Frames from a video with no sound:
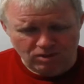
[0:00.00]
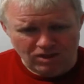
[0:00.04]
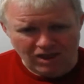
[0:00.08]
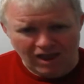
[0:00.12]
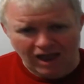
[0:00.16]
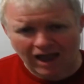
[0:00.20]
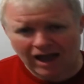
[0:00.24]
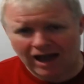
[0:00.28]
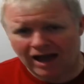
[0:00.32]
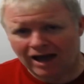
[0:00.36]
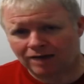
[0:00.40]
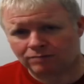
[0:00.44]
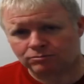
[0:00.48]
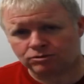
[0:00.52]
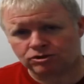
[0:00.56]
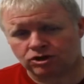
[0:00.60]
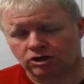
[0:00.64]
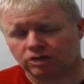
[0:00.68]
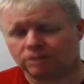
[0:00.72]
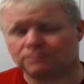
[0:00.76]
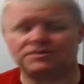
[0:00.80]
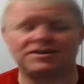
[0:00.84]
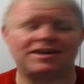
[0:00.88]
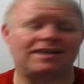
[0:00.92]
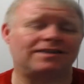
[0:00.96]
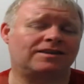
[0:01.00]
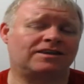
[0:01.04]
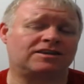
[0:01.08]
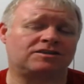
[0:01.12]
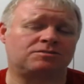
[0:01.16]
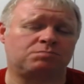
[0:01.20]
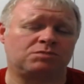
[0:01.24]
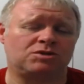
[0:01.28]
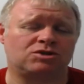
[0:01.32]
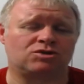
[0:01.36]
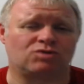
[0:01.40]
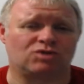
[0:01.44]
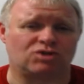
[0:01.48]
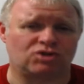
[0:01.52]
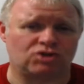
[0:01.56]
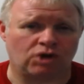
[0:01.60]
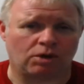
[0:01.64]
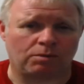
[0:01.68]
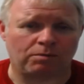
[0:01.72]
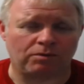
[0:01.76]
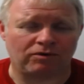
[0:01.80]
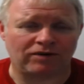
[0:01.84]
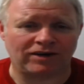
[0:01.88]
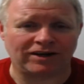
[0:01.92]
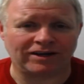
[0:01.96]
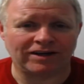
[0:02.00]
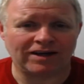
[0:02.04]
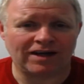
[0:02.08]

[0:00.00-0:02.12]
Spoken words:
in. So they've sent this mystery shopper in